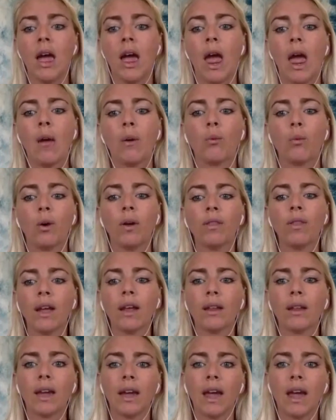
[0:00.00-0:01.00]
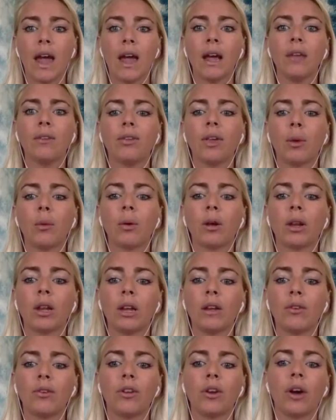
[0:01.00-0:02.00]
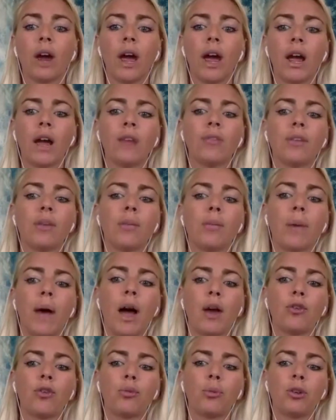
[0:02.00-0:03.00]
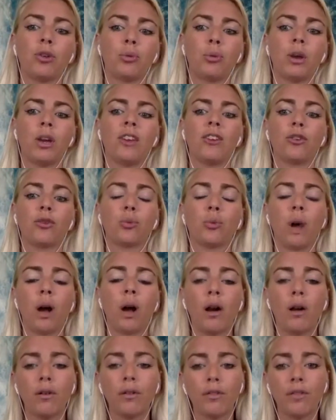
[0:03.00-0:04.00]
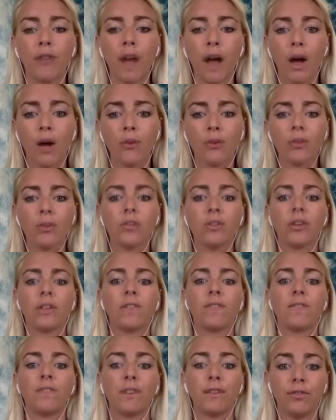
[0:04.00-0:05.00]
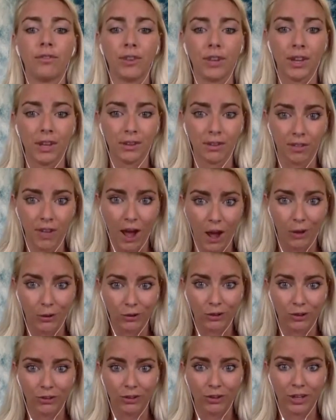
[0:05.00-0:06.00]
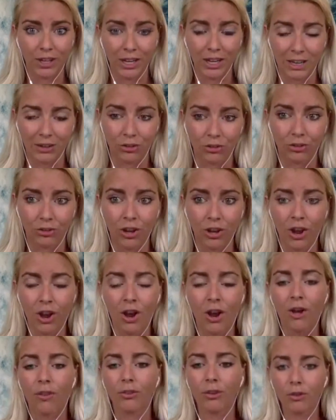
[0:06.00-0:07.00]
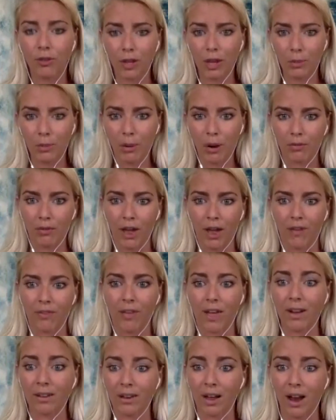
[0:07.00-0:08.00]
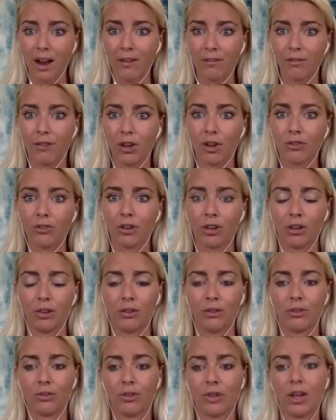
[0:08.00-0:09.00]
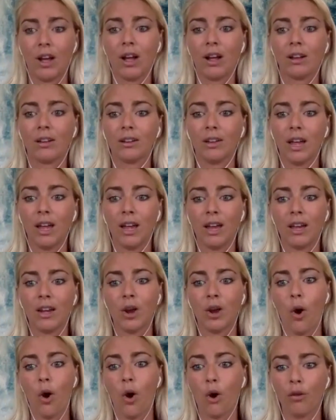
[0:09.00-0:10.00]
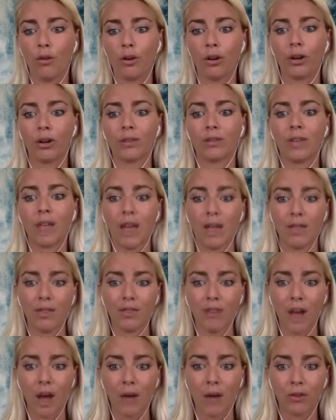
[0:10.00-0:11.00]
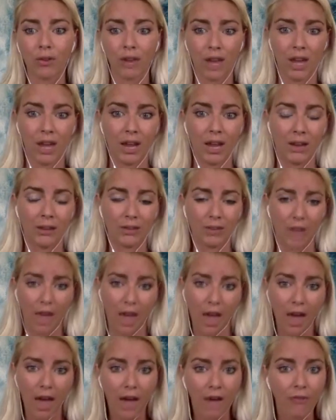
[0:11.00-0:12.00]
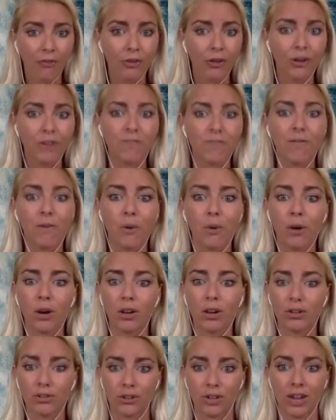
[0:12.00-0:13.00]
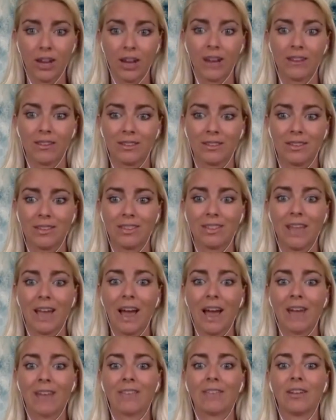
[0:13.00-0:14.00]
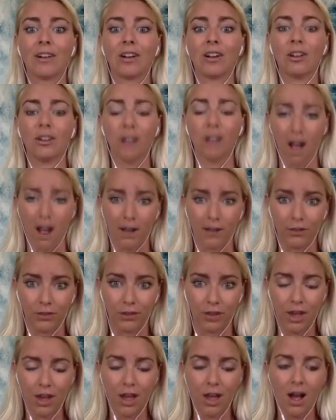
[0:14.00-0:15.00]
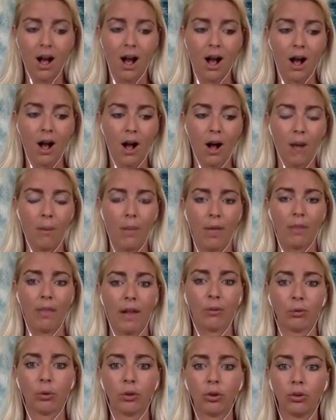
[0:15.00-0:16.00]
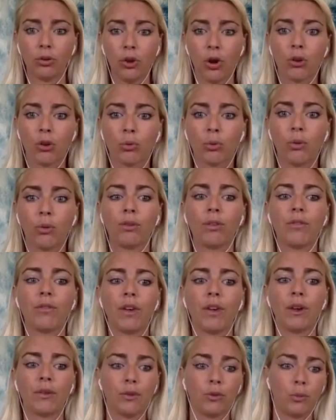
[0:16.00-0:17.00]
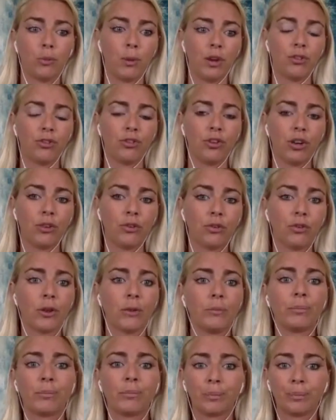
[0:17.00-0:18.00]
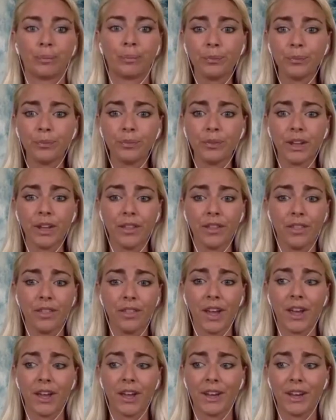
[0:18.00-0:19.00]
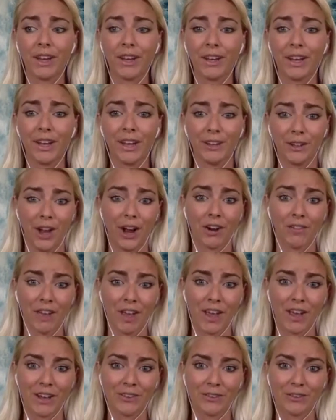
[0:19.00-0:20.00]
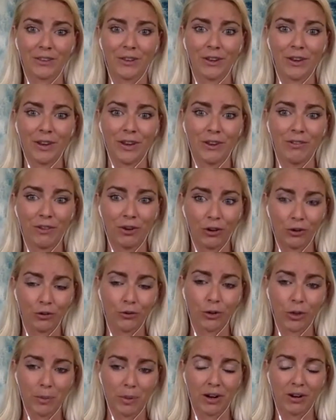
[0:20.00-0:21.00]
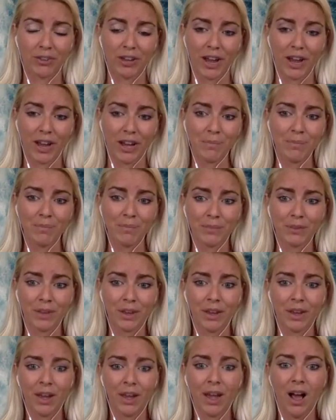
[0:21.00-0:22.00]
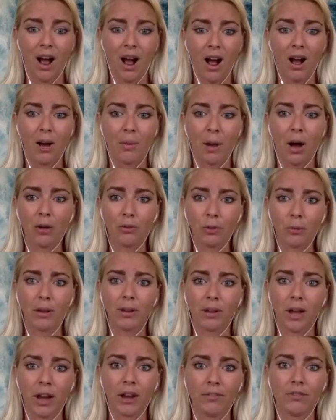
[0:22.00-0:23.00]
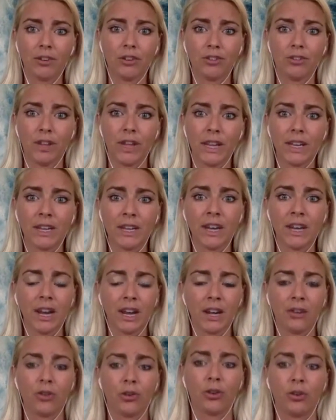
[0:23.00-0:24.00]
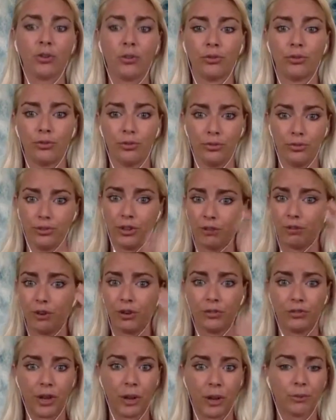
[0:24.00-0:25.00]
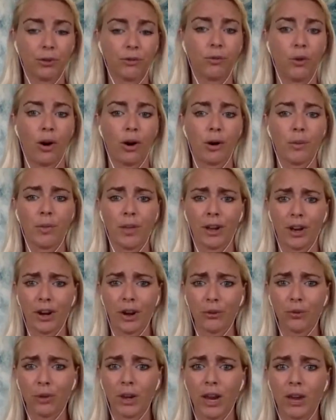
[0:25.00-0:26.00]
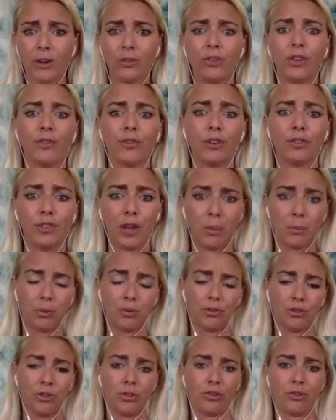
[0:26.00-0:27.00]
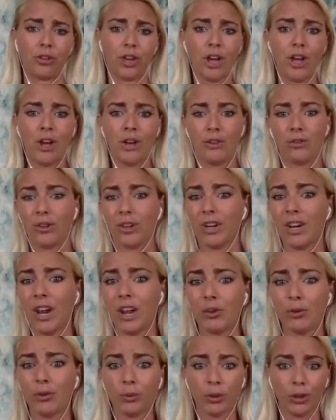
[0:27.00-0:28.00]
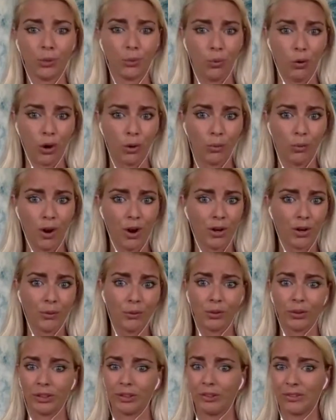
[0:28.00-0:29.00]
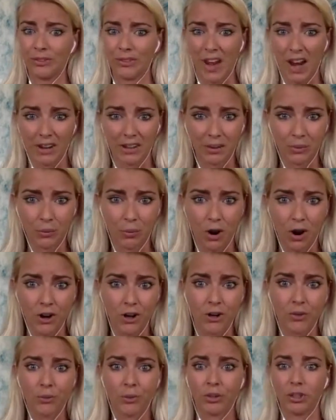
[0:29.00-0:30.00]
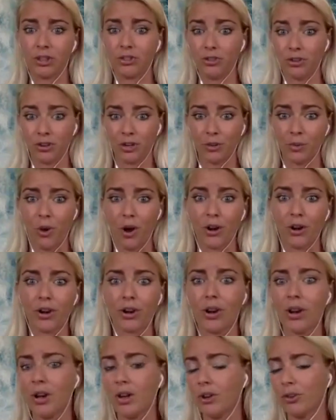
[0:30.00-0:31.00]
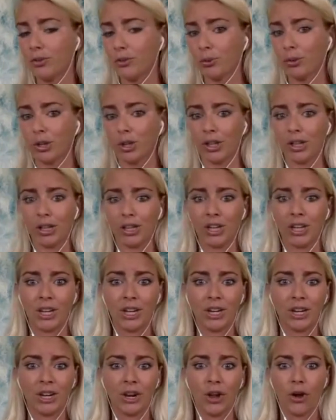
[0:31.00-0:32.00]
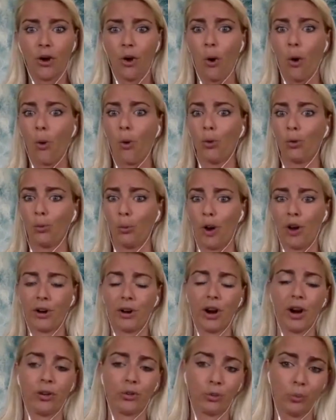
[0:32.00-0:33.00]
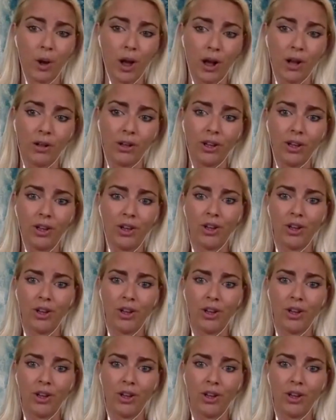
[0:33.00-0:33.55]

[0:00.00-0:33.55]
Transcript: And when they lay eggs, they release their eggs in batches between 12,000 to 15,000 each. So think about that. That lionfish is laying over 10,000 eggs every 4-ish days. That's a lot. And that's what you'll notice with these invasive species. They can lay a lot of eggs in a very short amount of time. Also about lionfish, they can handle different depths of water, but they can also handle different temperatures. So they can handle really warm water, really stagnant water, really dirty water, really clean, cold water as well.